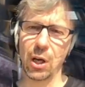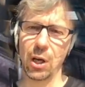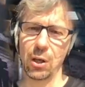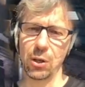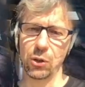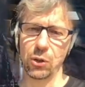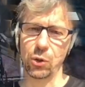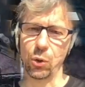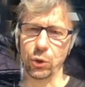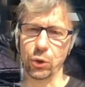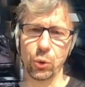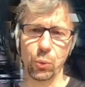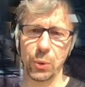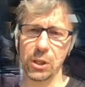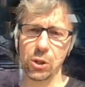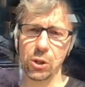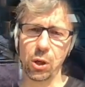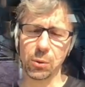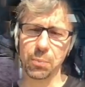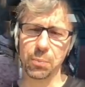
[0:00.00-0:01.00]
So you will
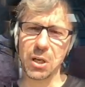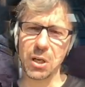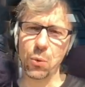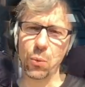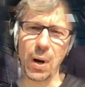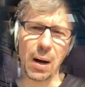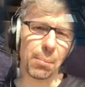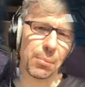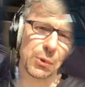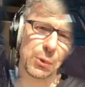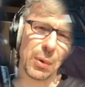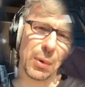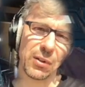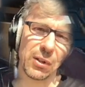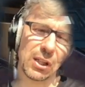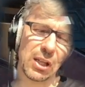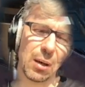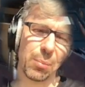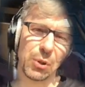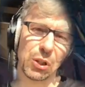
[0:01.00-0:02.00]
not be rammed by the
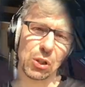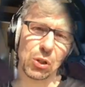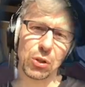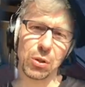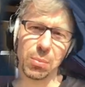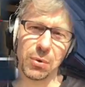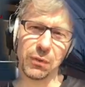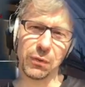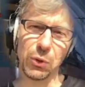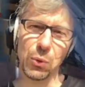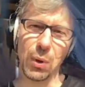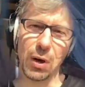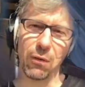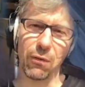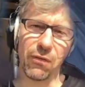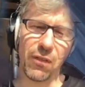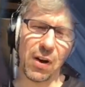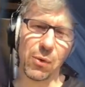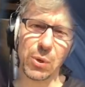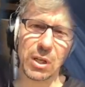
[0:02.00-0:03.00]
capital ship if you are
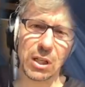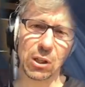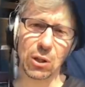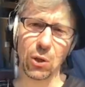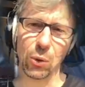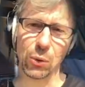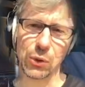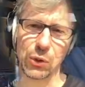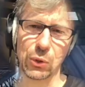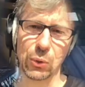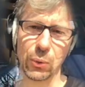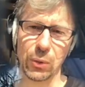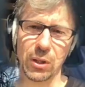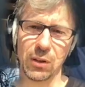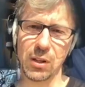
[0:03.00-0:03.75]
very close to it.